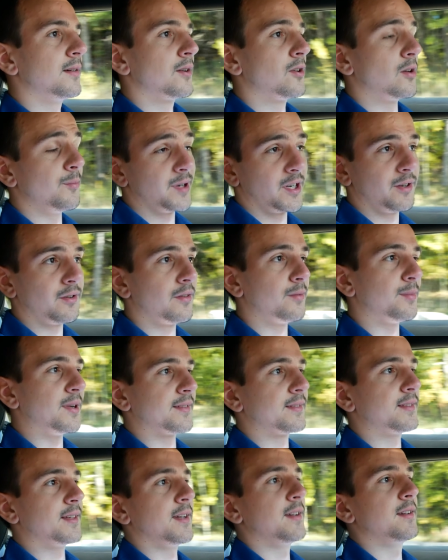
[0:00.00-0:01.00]
compare it to the
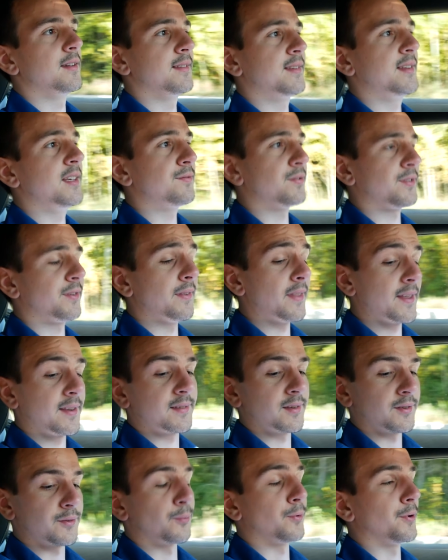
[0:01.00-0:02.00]
Mustang, see if
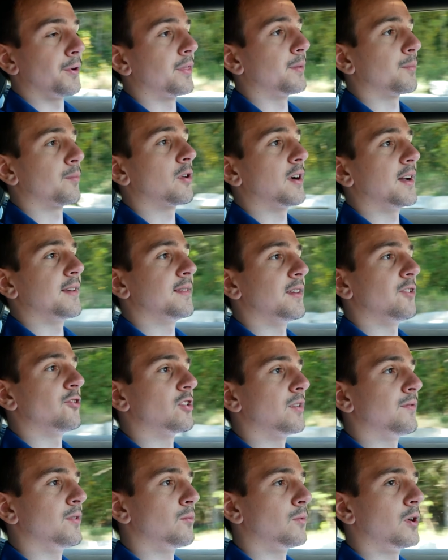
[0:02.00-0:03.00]
this is worth the price that
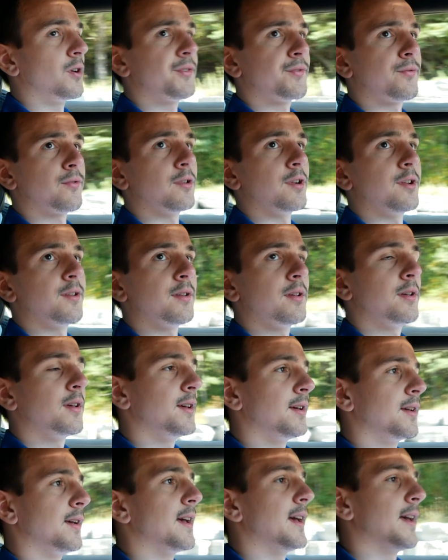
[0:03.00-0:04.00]
Chevy wants for it,
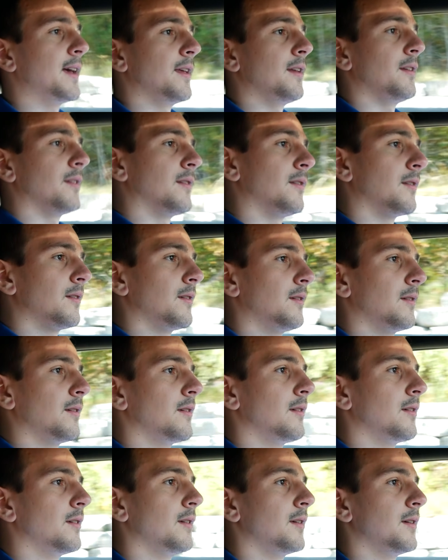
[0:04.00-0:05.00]
and
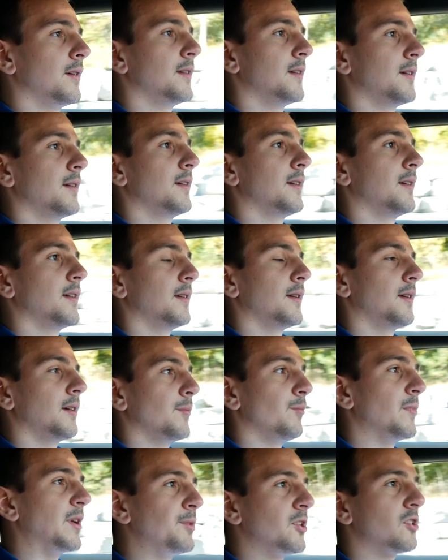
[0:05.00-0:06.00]

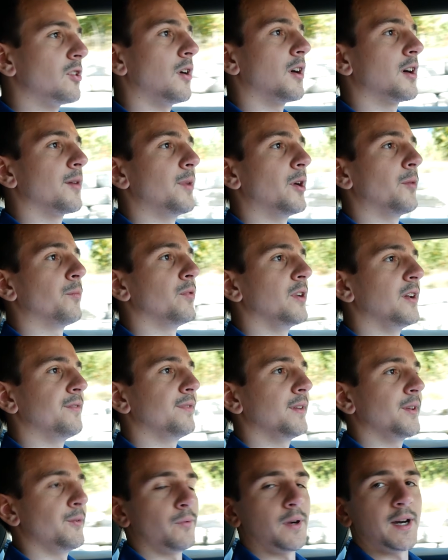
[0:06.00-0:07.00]
maybe talk about
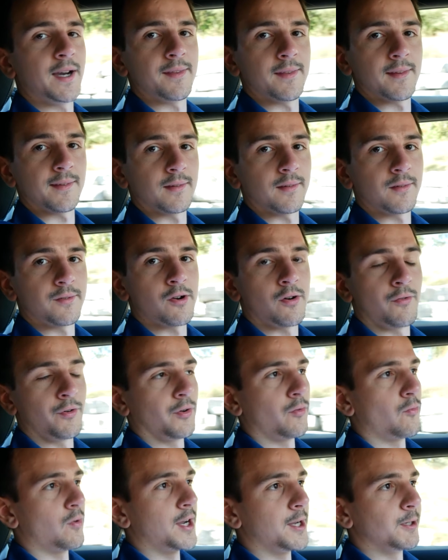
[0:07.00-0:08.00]
briefly why this is going
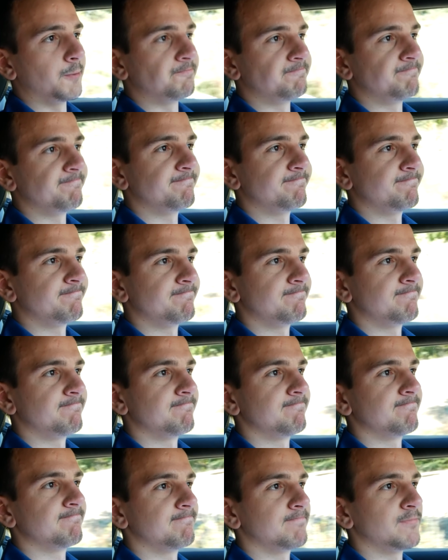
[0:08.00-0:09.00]
away.
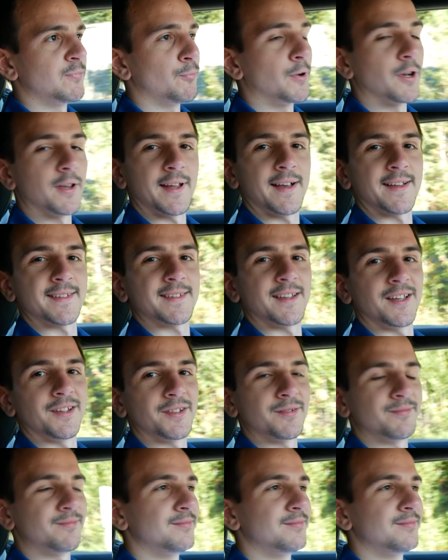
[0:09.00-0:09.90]
One last second.